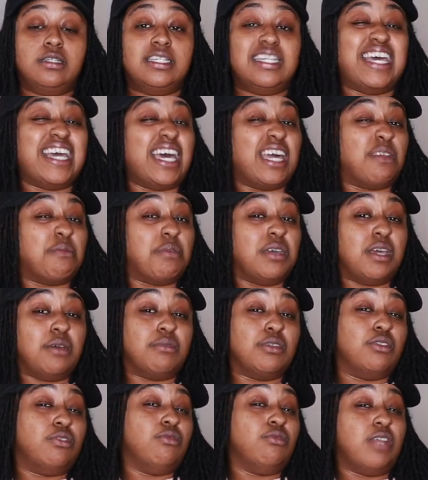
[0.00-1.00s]
They gotta be
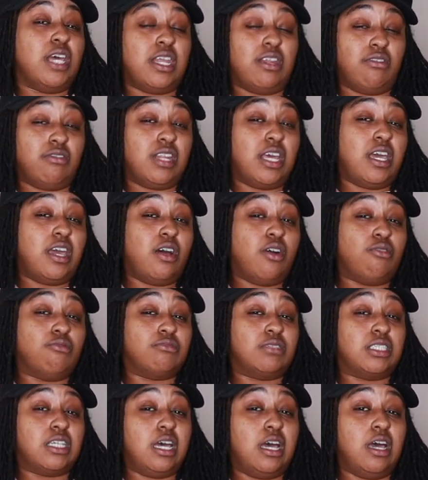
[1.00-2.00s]
able to do that on their
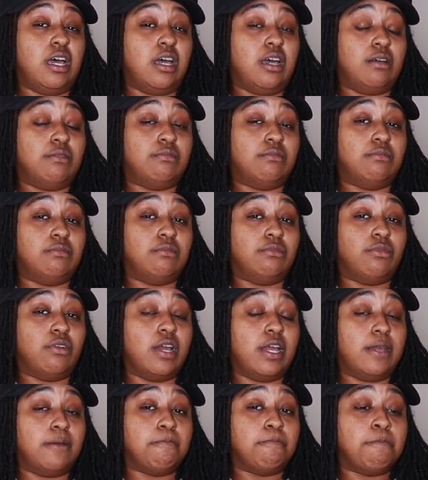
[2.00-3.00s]
own time,
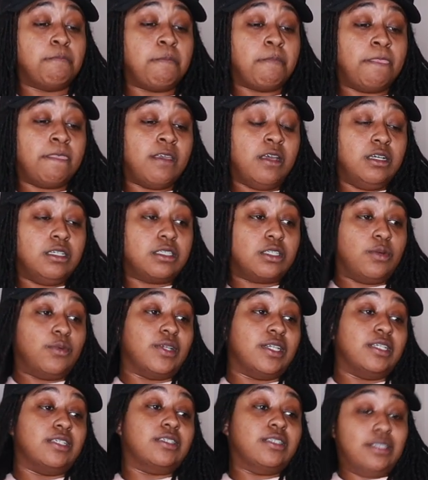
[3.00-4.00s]
right? So
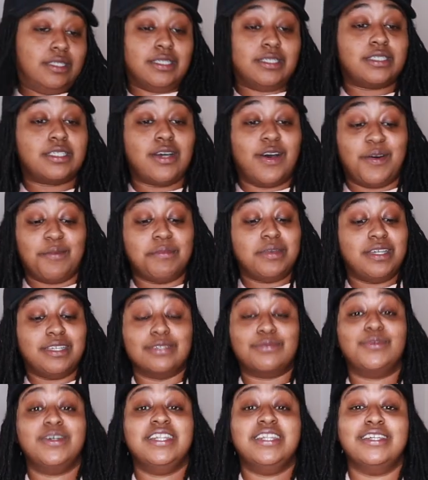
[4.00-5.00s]
what this taught me
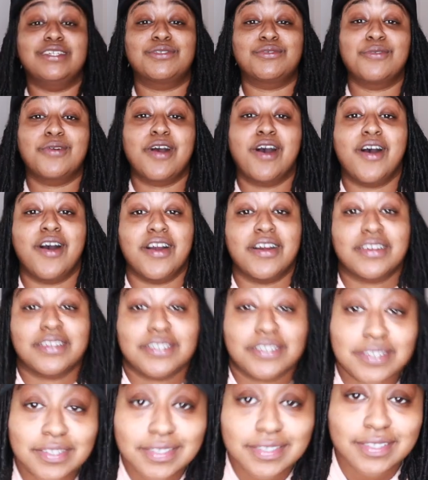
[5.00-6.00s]
is we need two
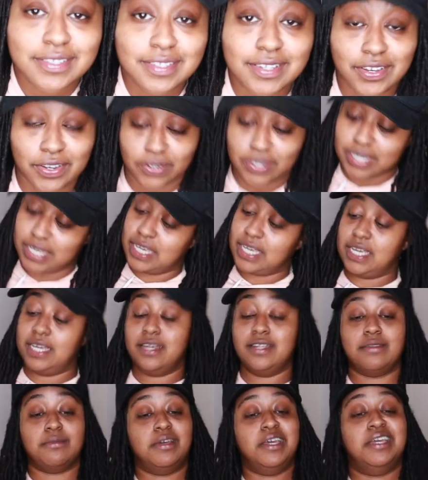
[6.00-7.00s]
cars,
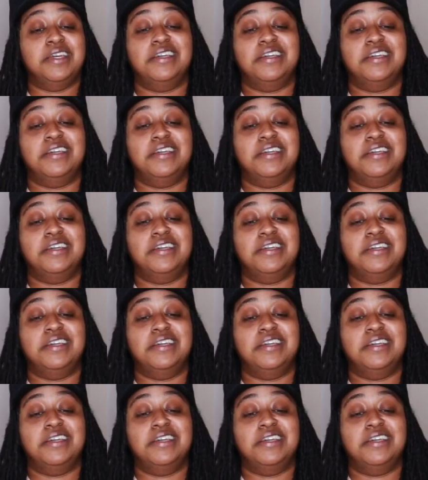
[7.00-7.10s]
okay? And